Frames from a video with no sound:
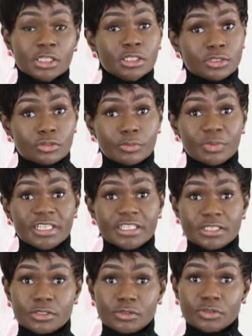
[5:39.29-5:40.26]
So
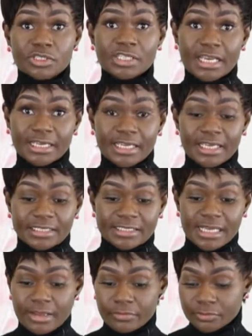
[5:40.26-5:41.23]
please do check it
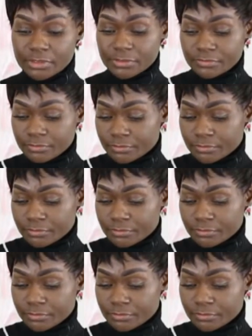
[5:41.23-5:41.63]
out.